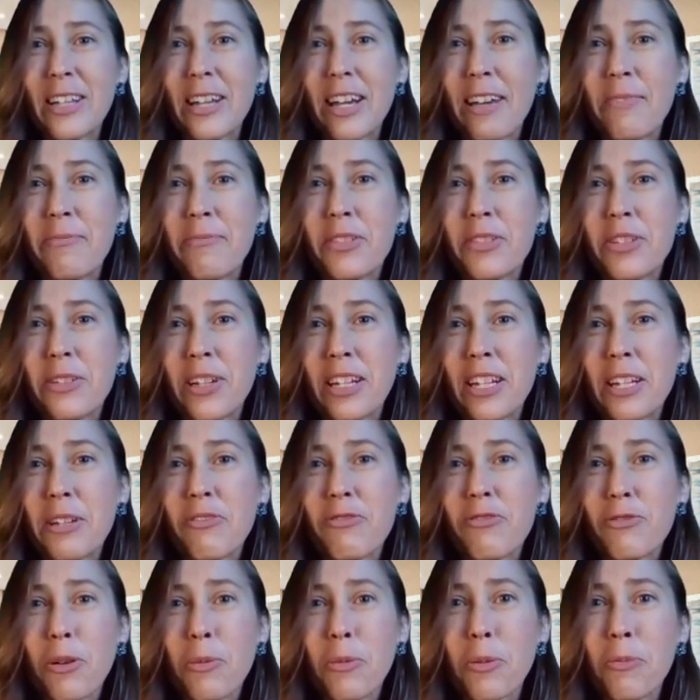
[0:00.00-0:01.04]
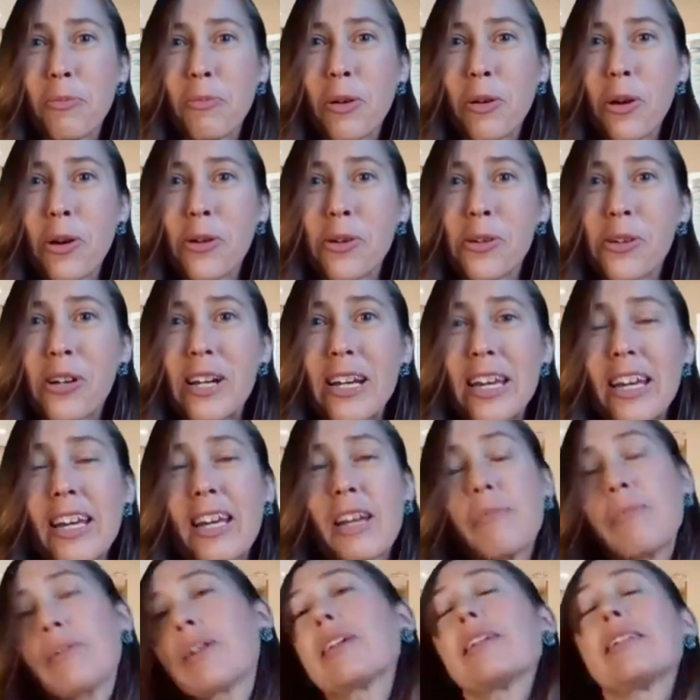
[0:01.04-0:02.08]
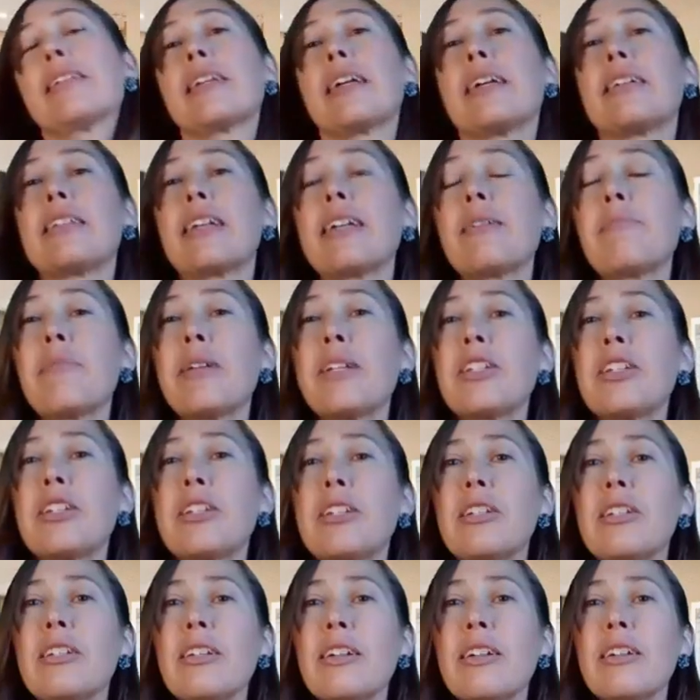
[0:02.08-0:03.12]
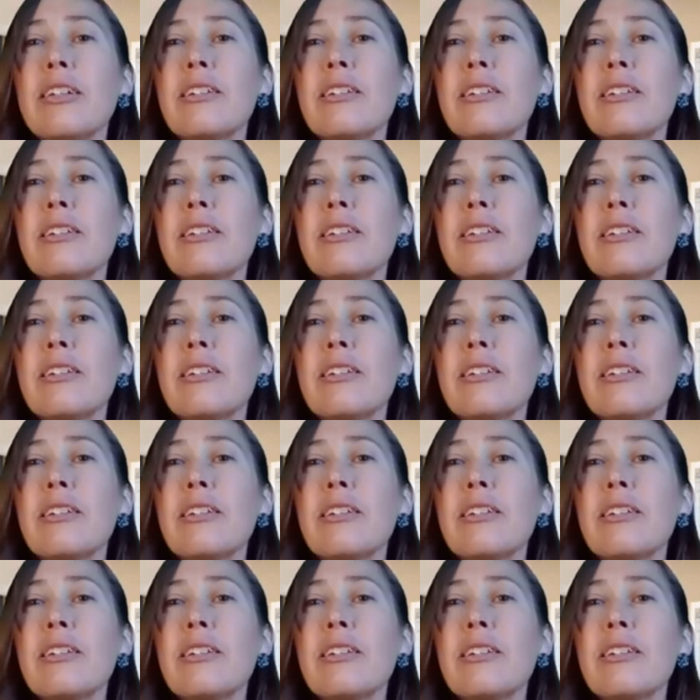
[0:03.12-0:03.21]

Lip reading: I'm doing an informal poll because, as I mentioned,